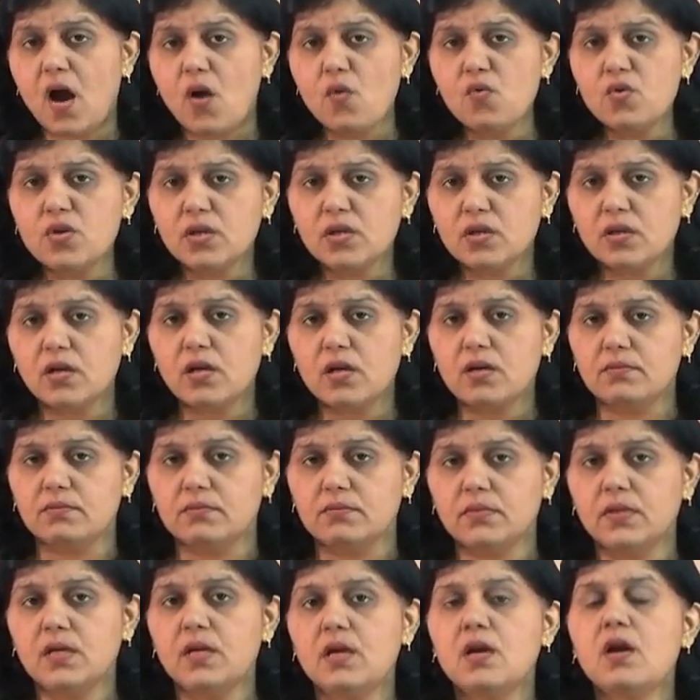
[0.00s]

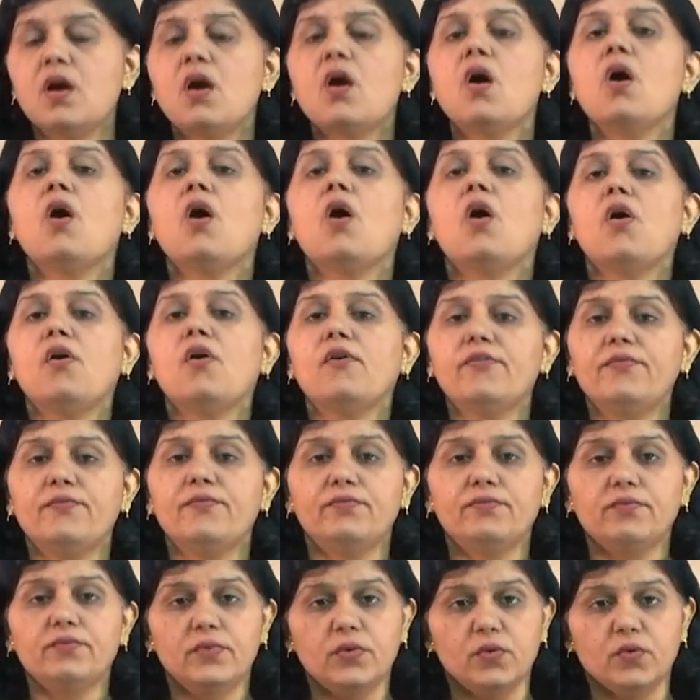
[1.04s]
outcome of
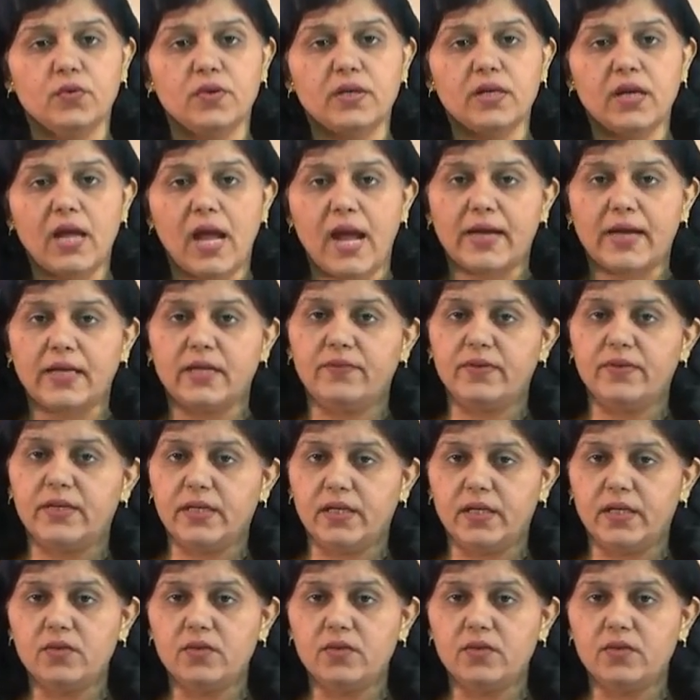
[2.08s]
your activity.